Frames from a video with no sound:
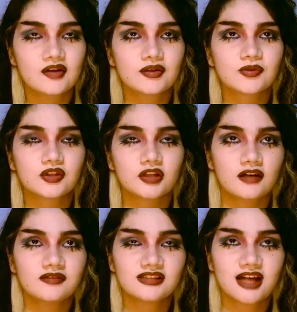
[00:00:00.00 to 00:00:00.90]
There was a
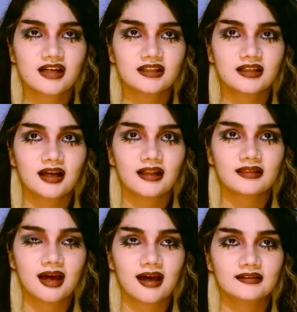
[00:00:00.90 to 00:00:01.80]
lot of static
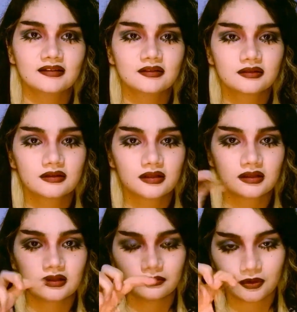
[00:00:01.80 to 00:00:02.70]
that
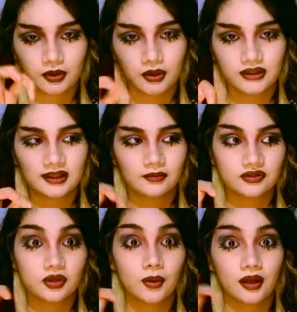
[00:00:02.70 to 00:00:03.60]
the recording
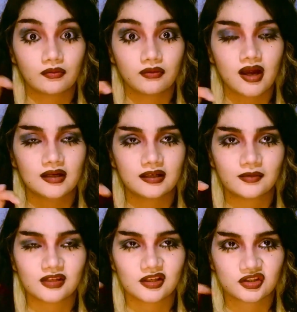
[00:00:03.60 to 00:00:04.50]
was going red, and I
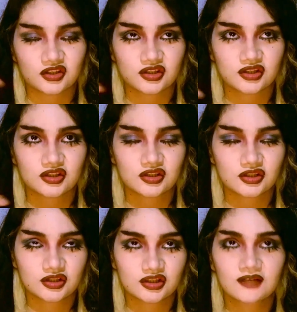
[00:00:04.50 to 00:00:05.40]
was like,
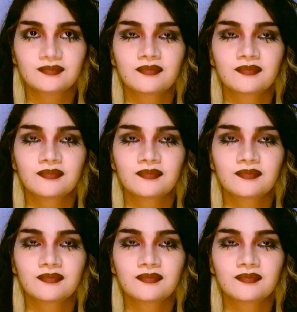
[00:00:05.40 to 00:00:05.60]
shh.